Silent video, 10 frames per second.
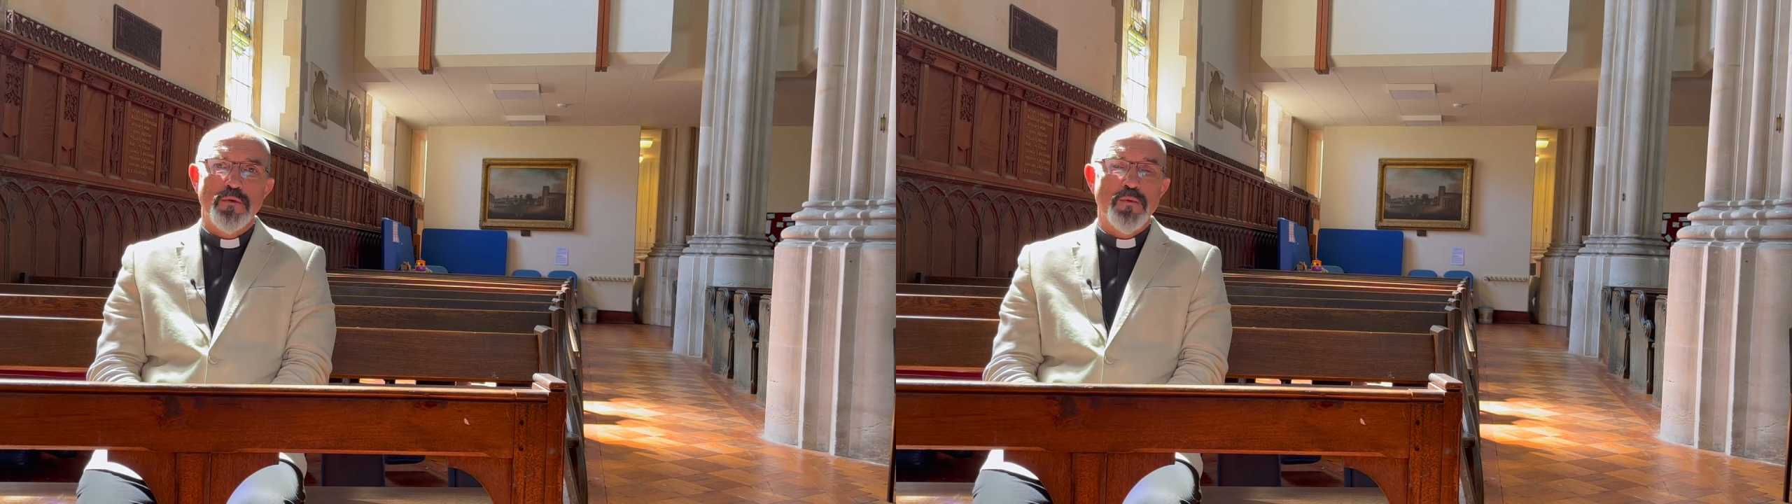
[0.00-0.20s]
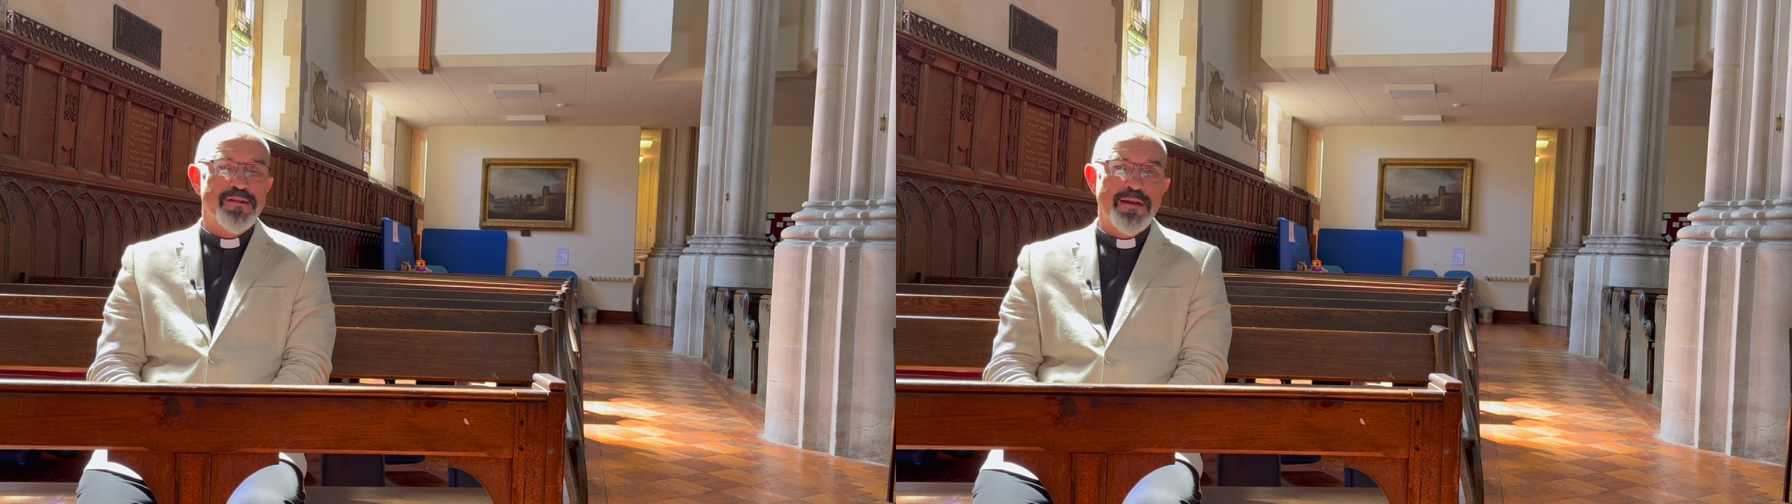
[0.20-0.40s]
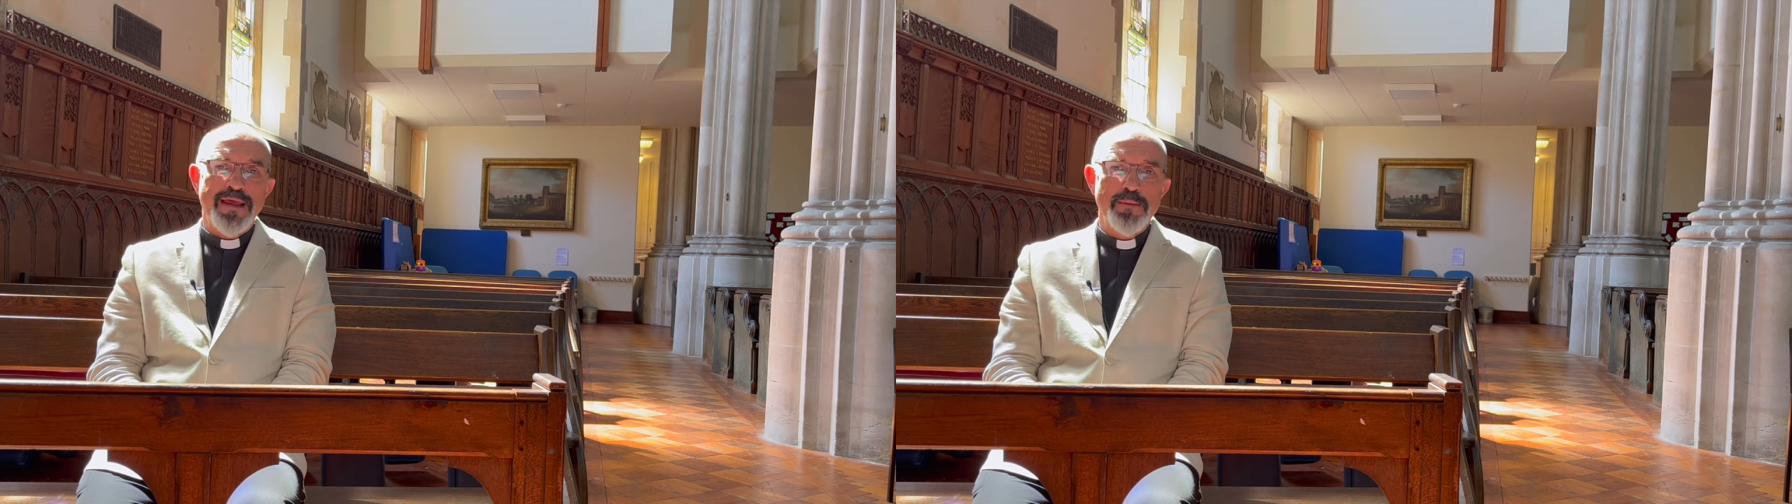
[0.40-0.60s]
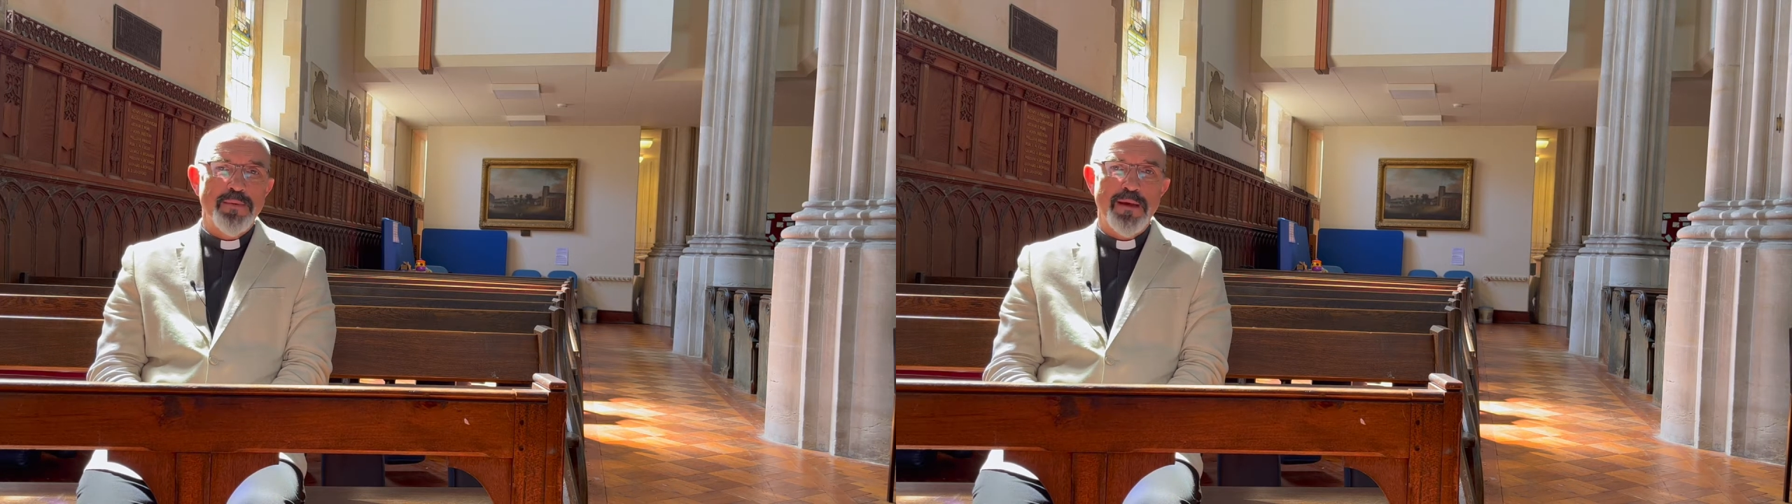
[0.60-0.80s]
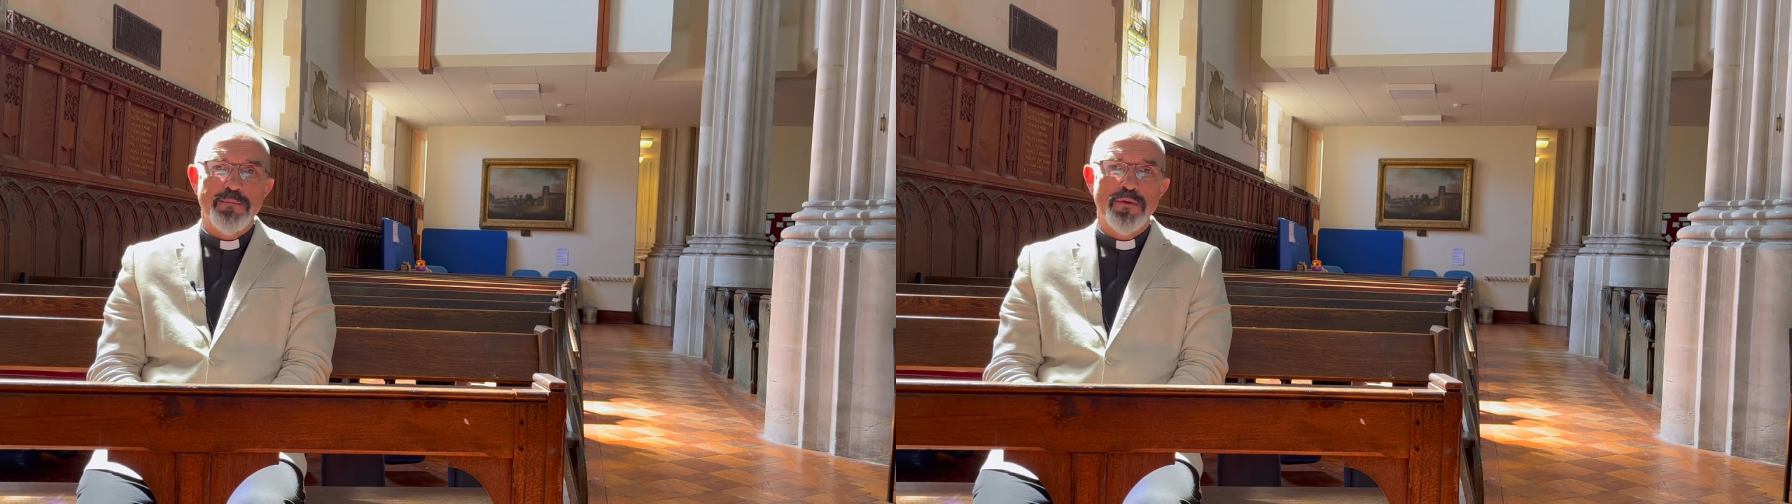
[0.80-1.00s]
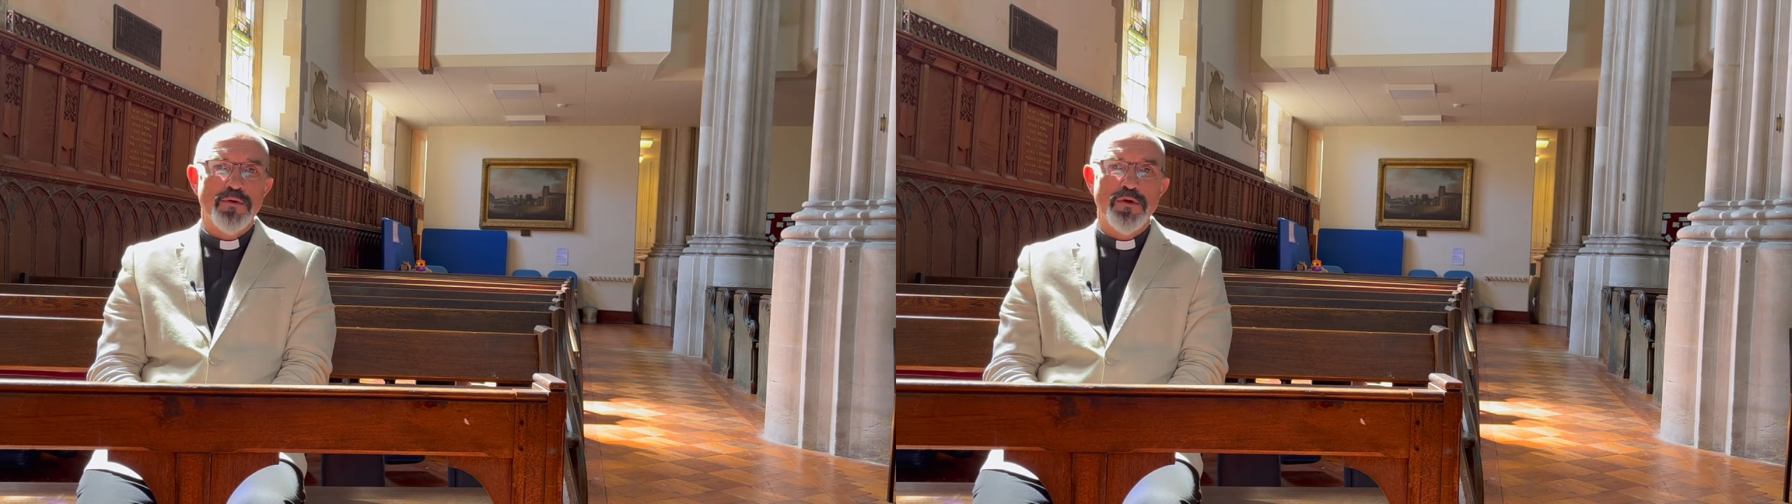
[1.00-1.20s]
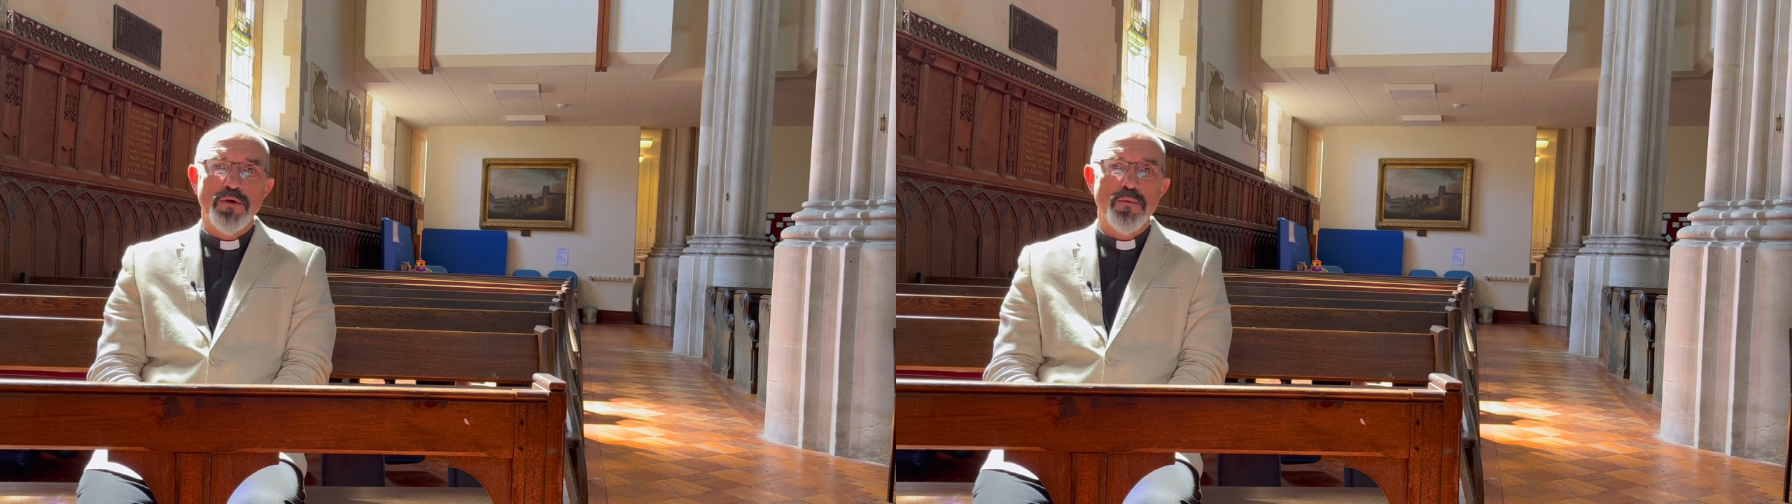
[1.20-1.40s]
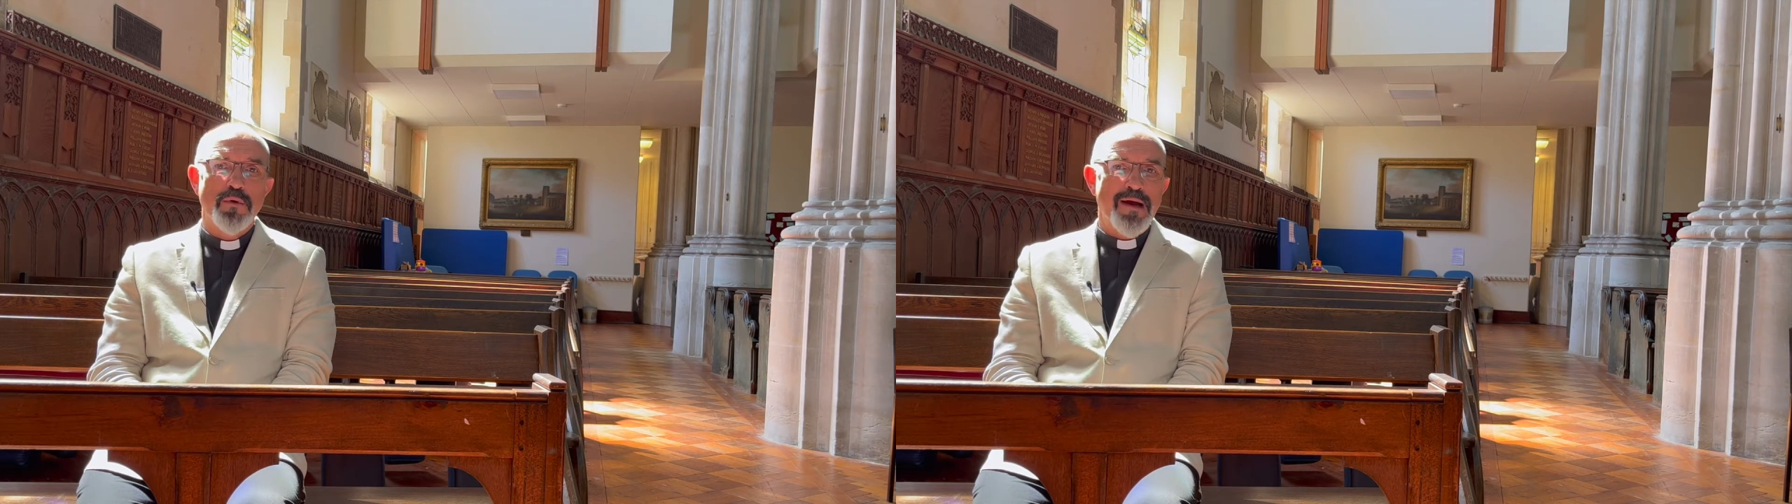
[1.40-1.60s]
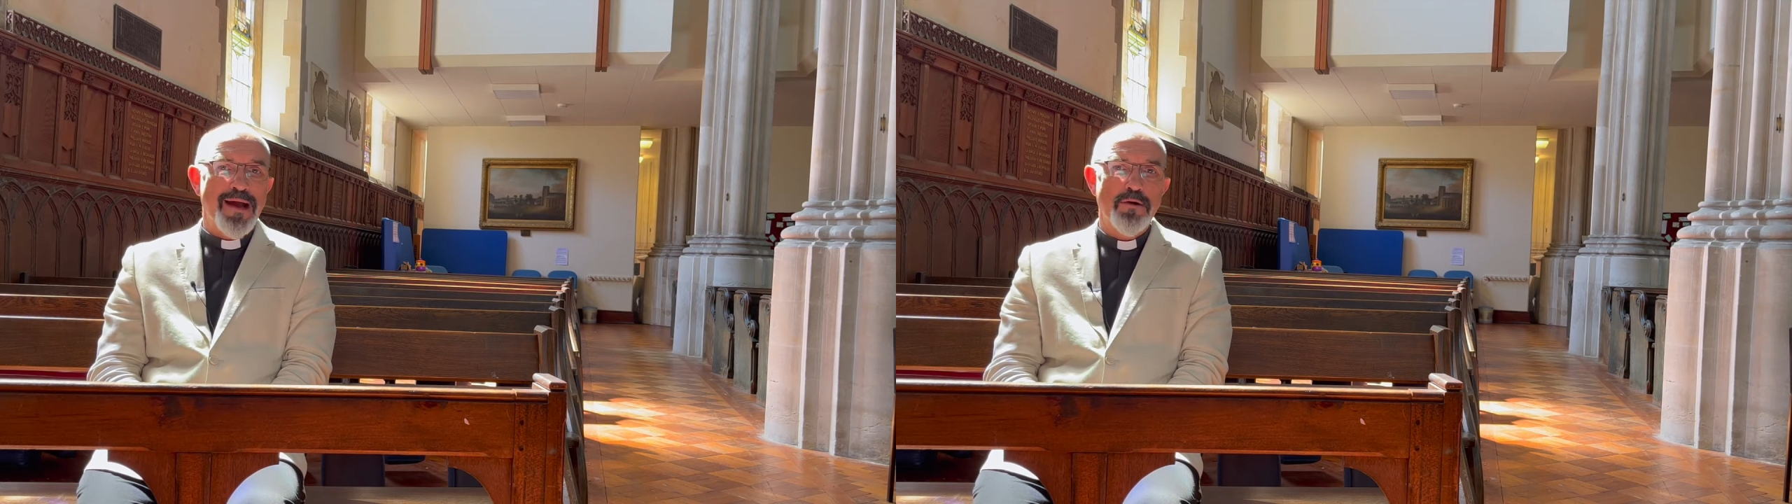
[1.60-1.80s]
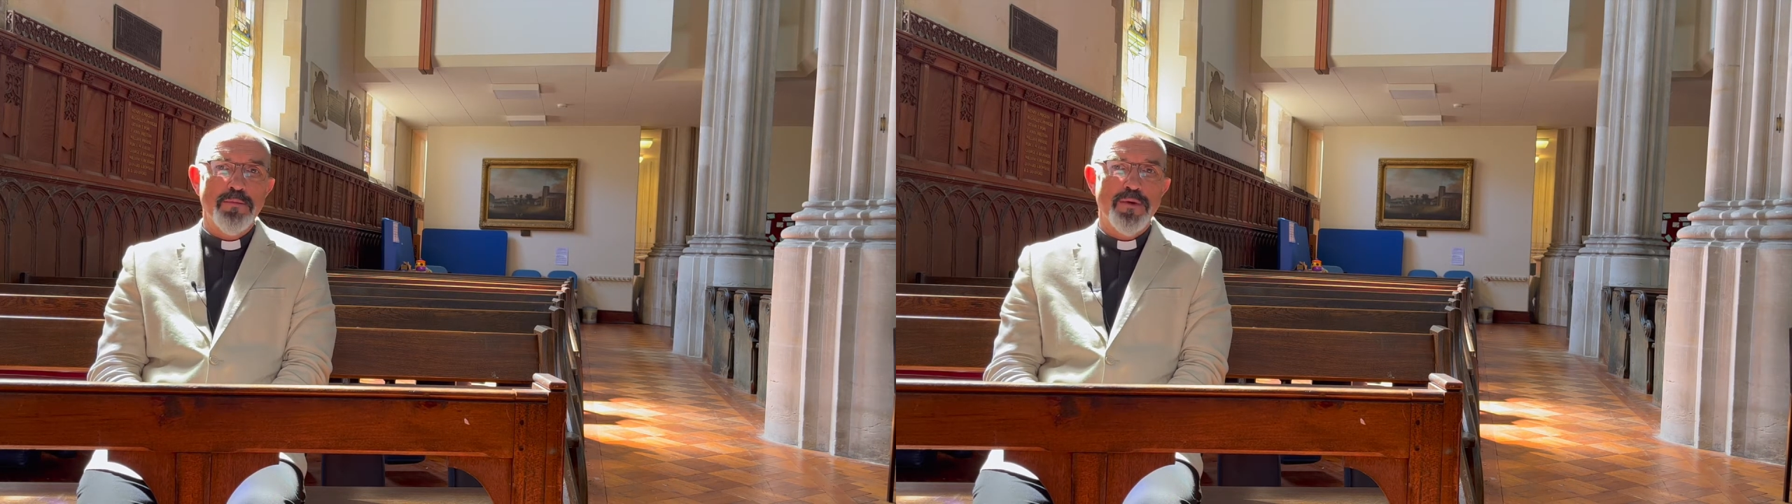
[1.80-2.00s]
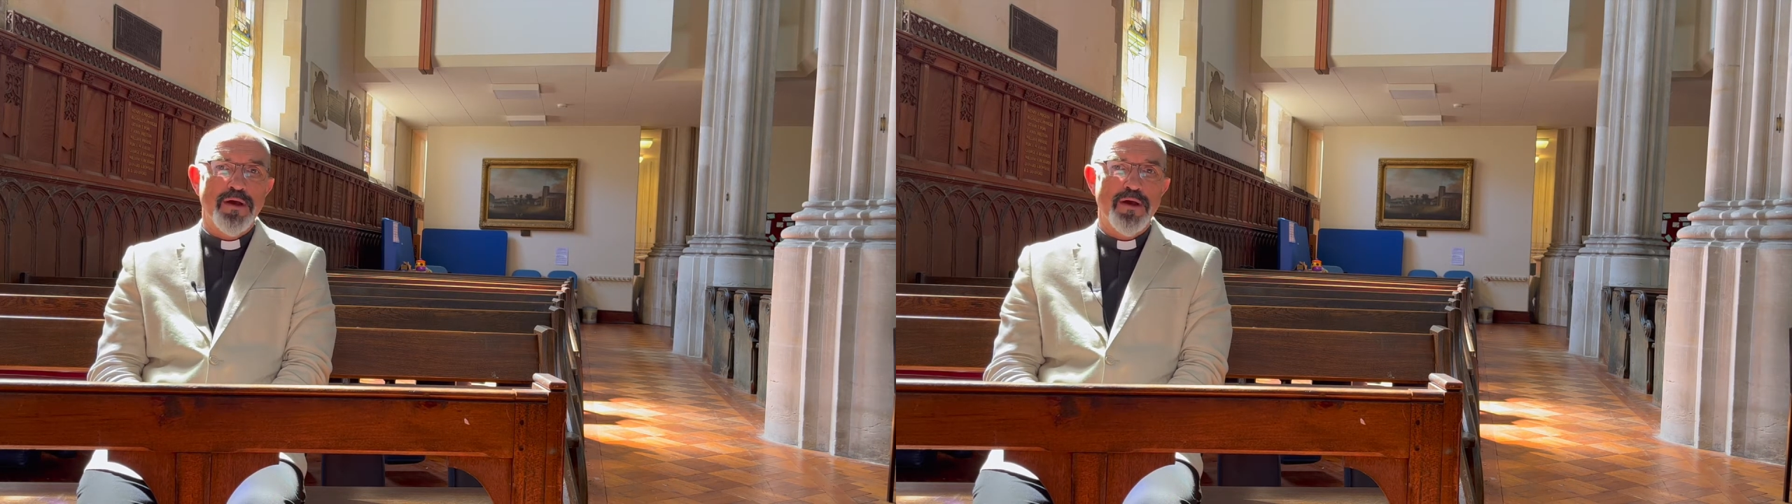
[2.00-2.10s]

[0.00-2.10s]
with lay people who will help